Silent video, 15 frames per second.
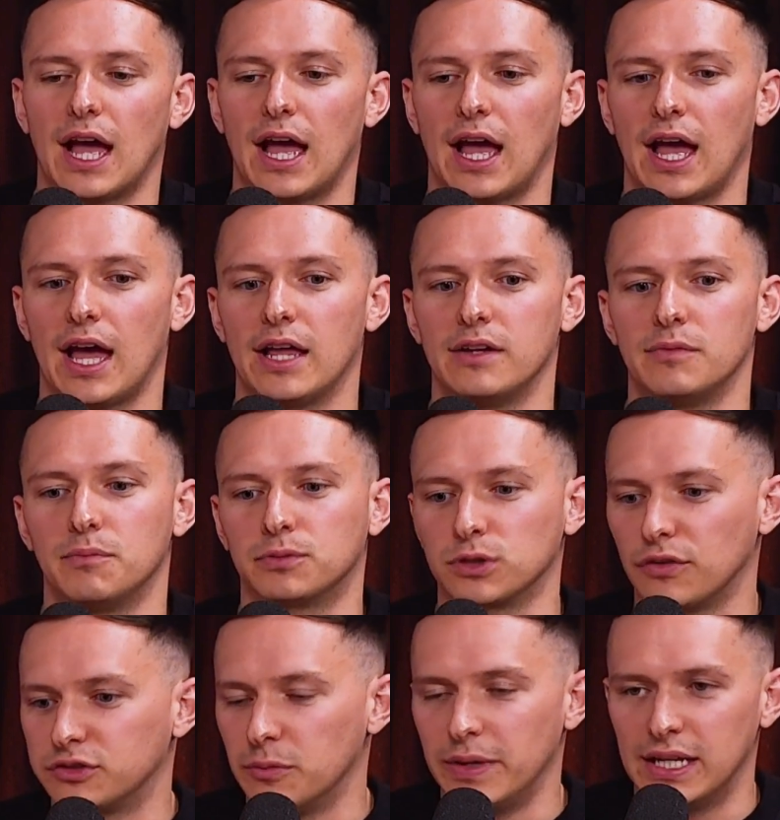and
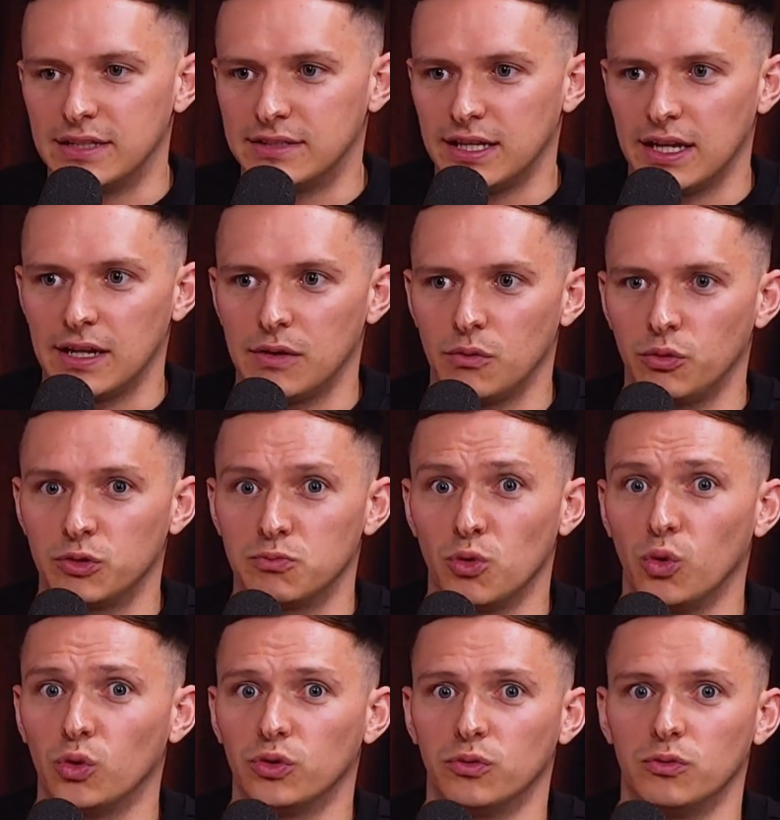profitability was
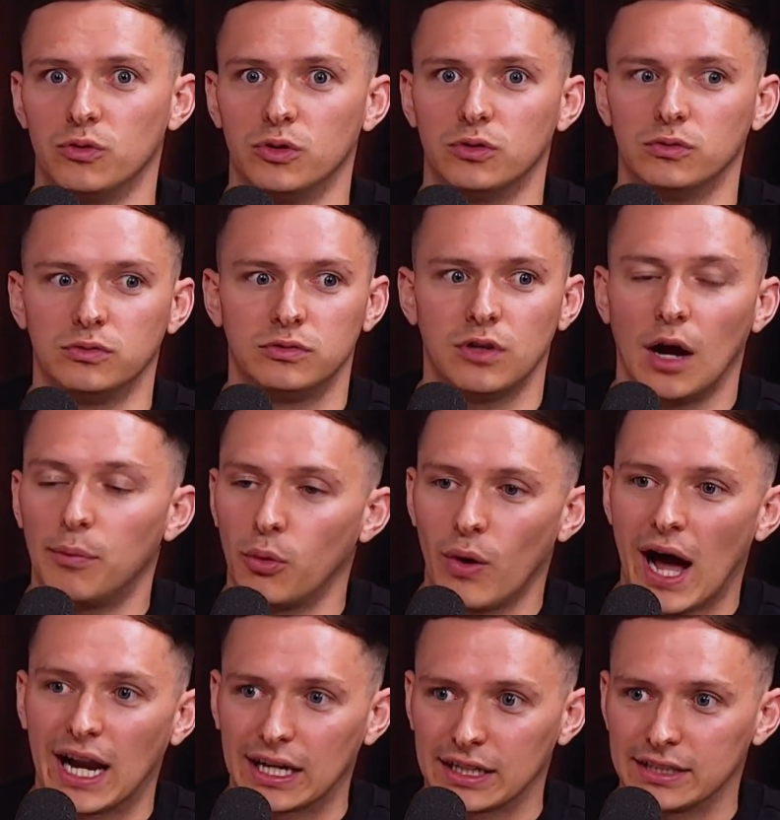more than double
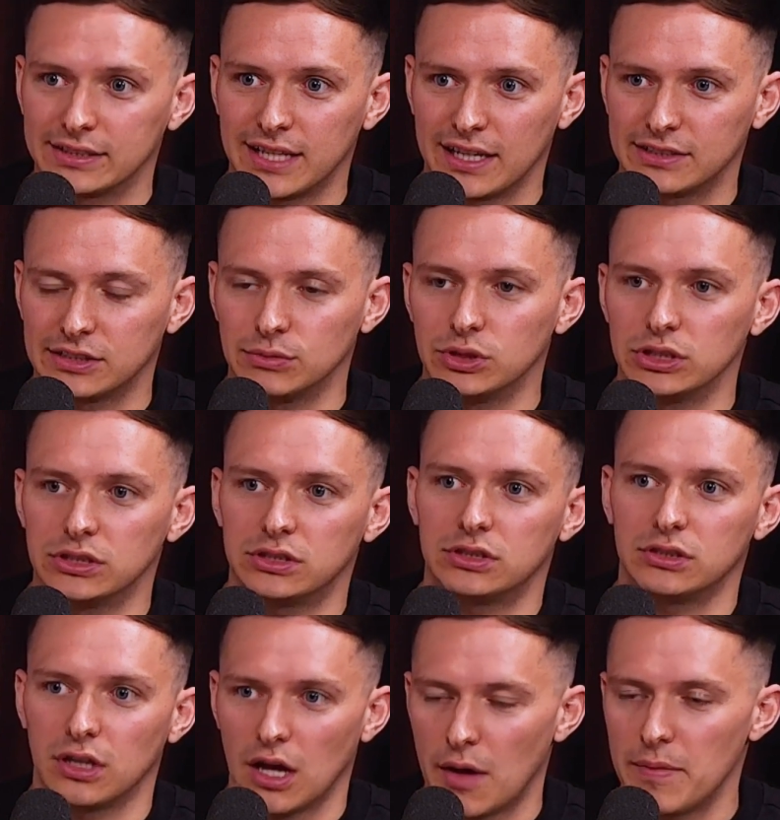analyst
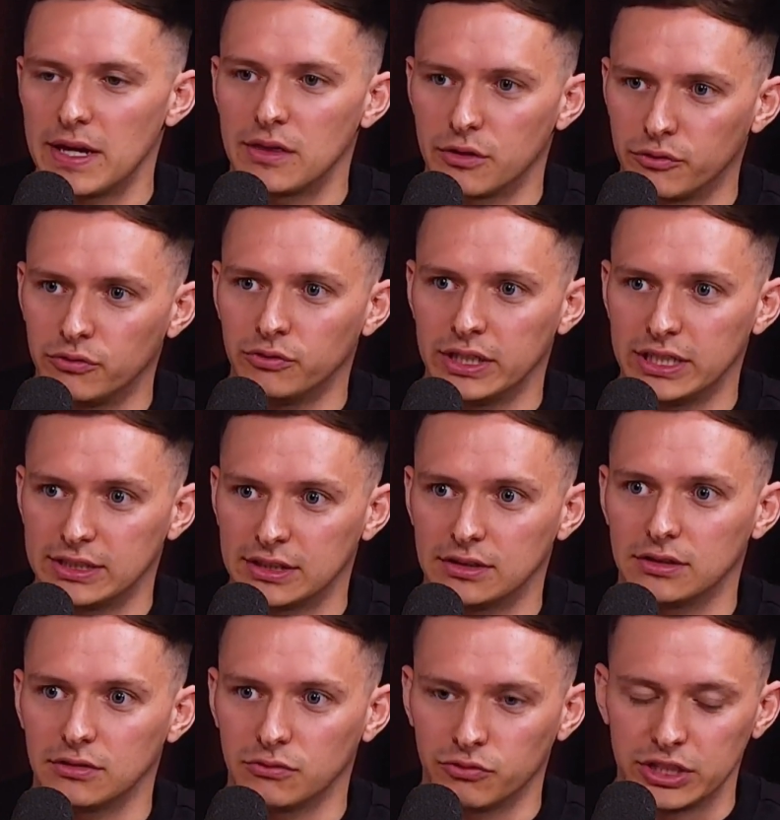estimates in the
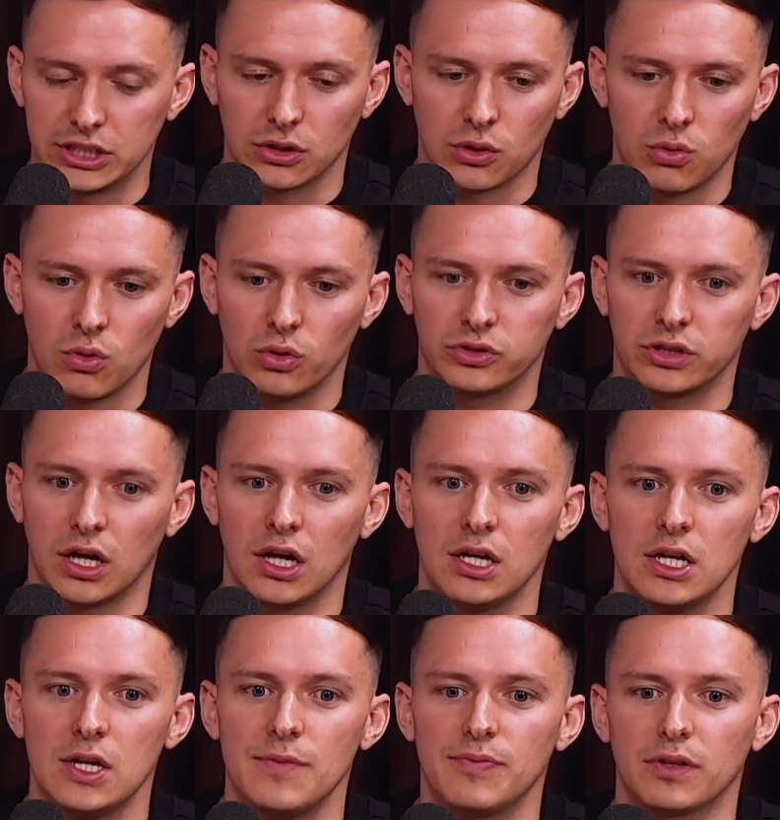recent quarter.
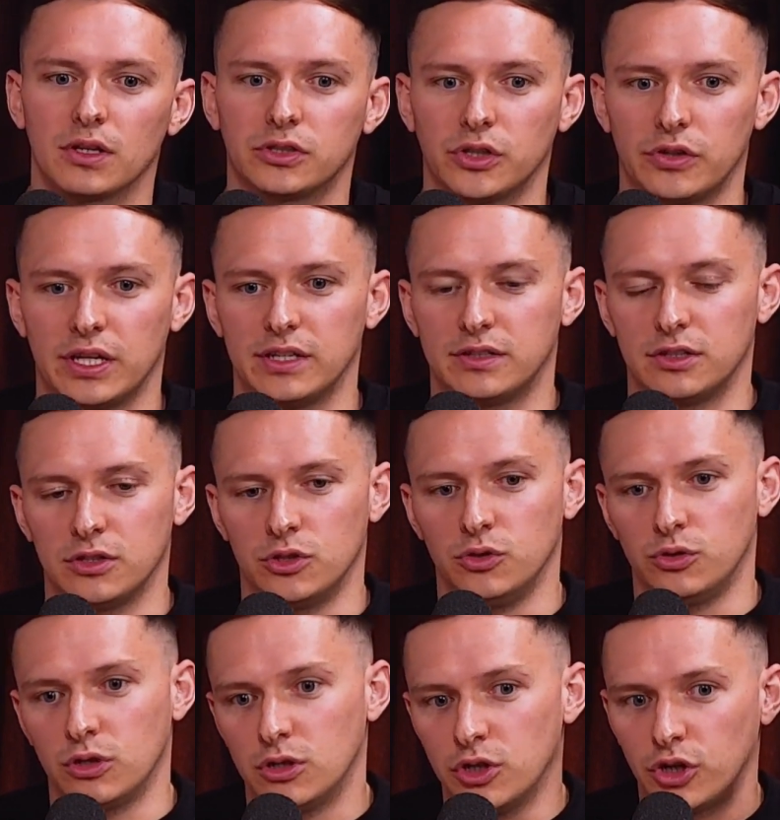So
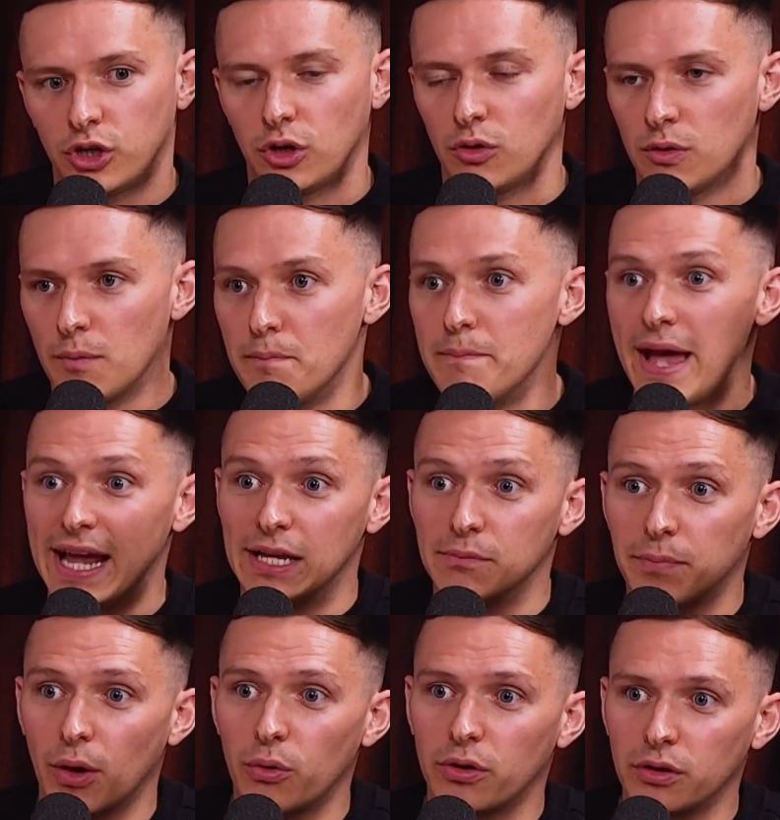you can look at the main
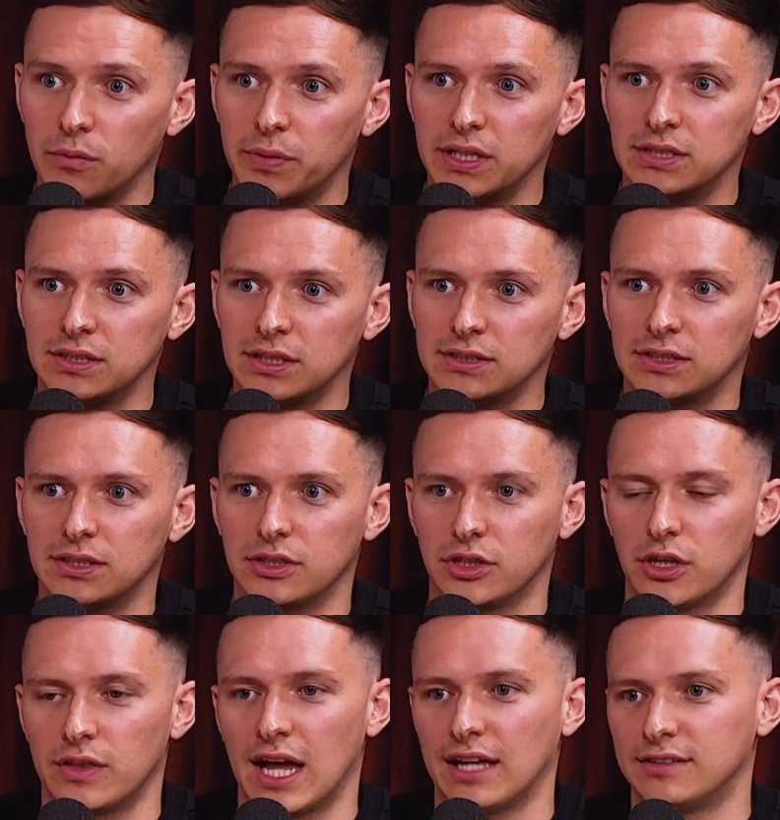bulk of the business,
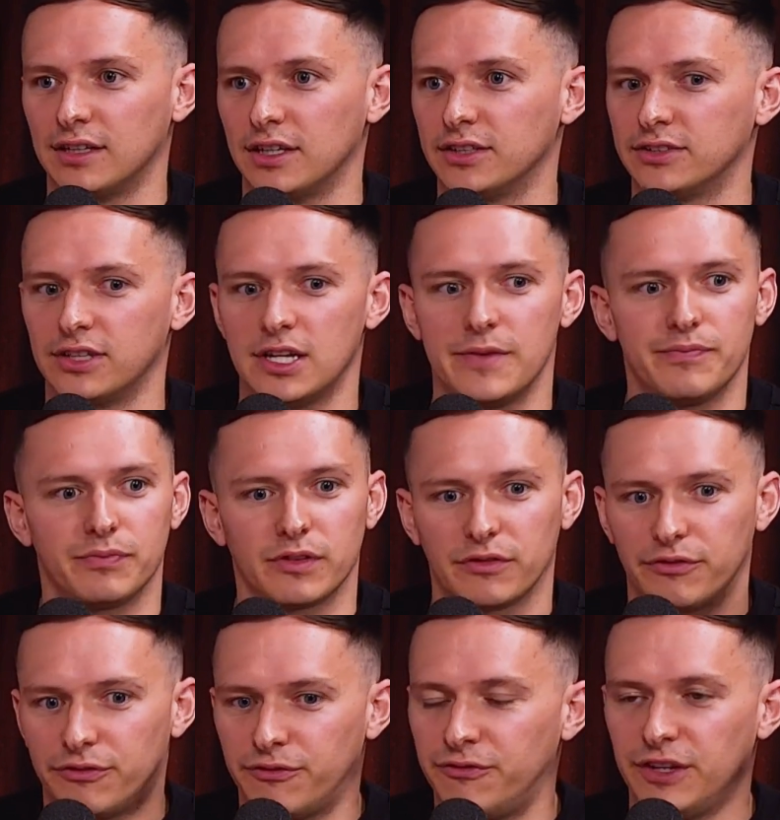that does
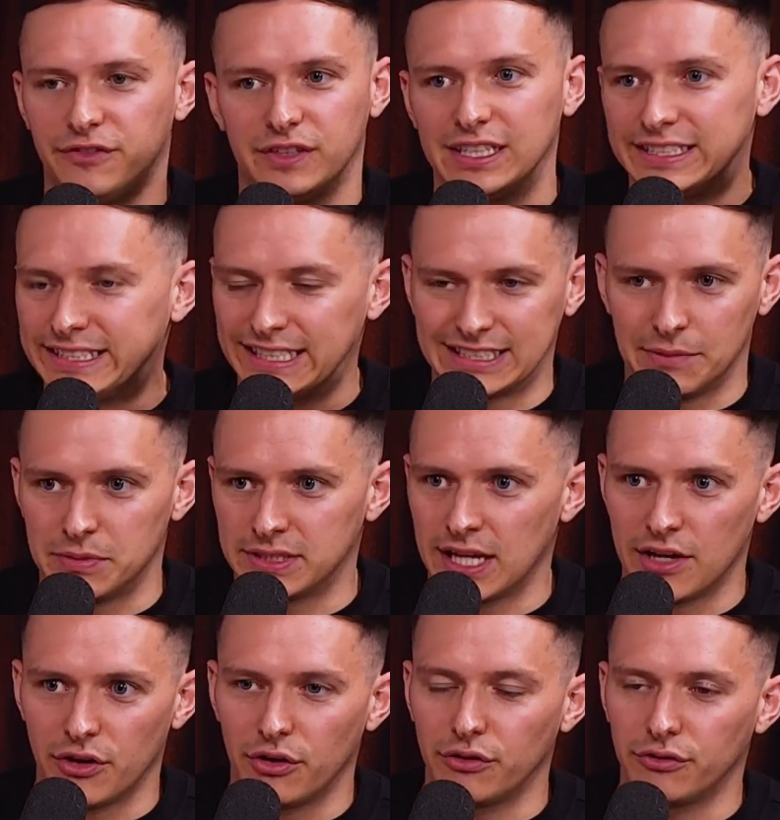
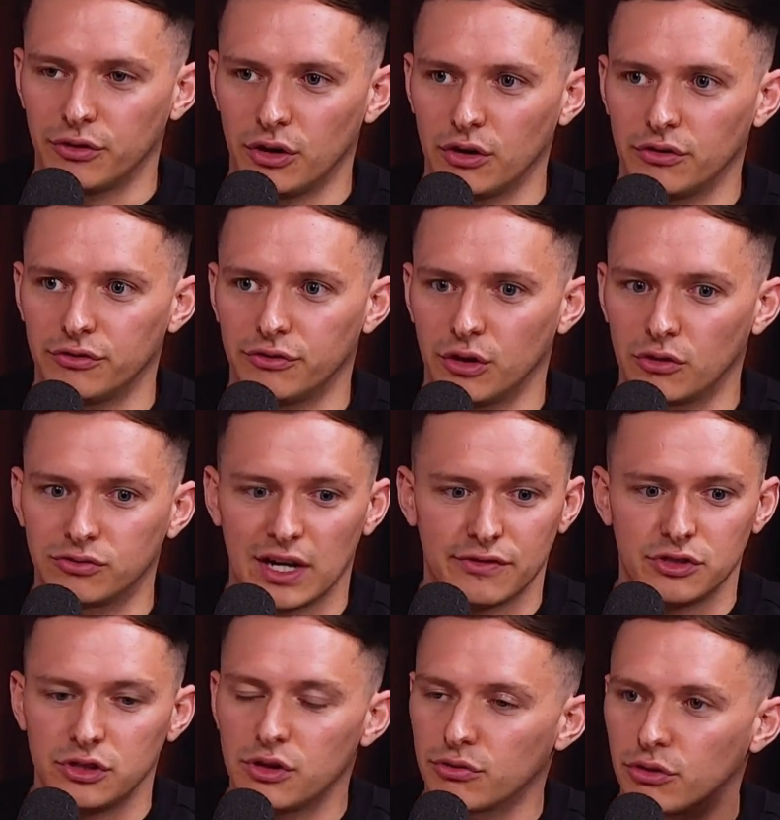50-60% of
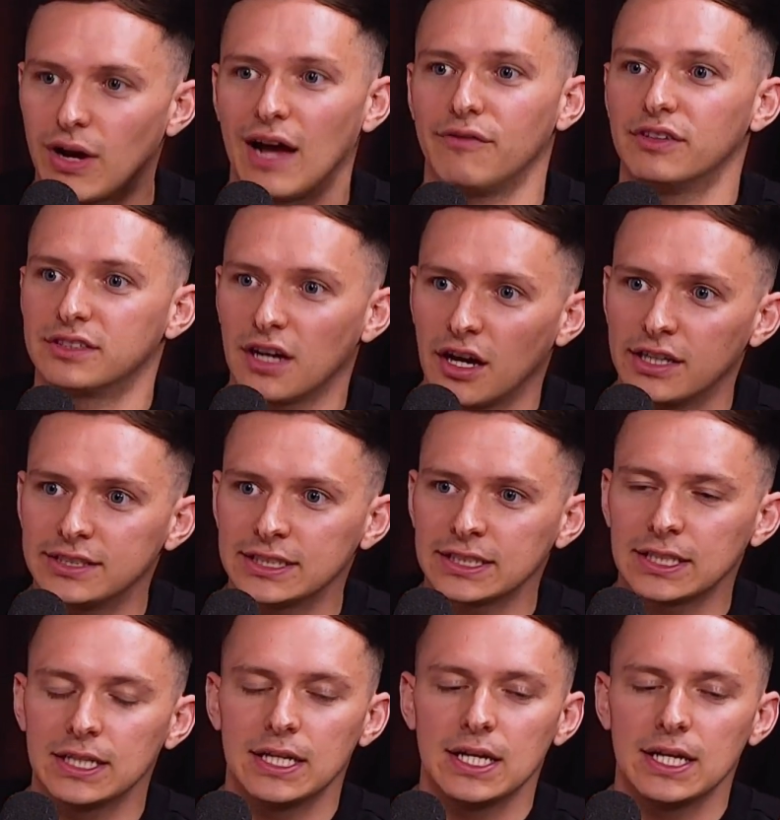revenue through advertising.